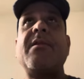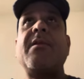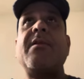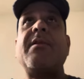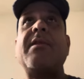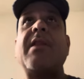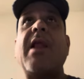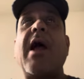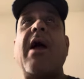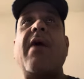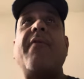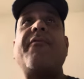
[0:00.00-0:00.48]

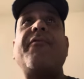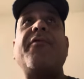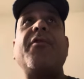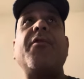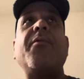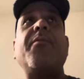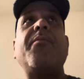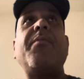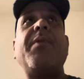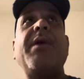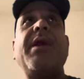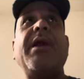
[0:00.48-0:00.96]
Now, if your
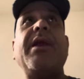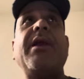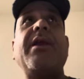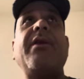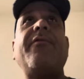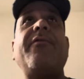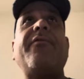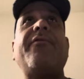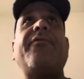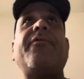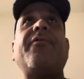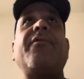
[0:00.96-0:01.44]

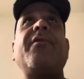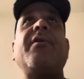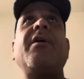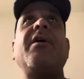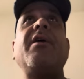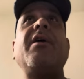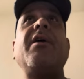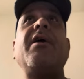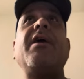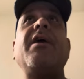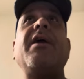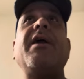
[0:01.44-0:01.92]
beef
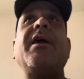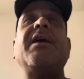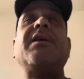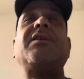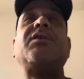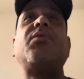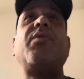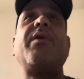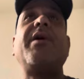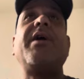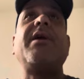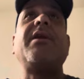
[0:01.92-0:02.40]
is
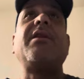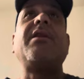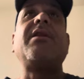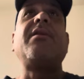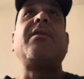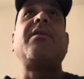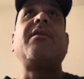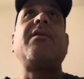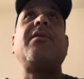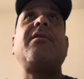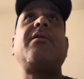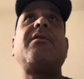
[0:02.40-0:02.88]
with
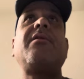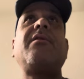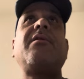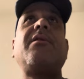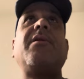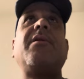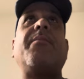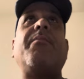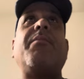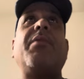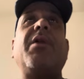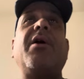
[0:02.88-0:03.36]

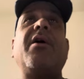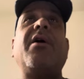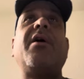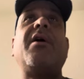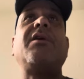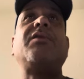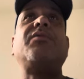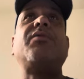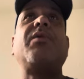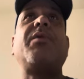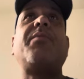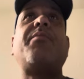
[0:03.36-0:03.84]
the
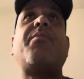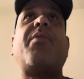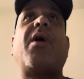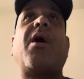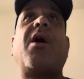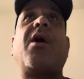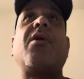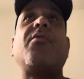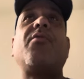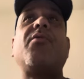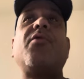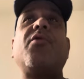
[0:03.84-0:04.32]
Bloods, with
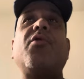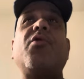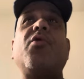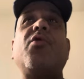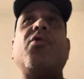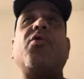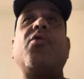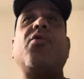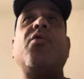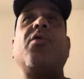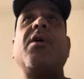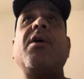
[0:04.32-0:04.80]

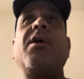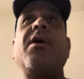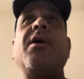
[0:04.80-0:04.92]
Paru,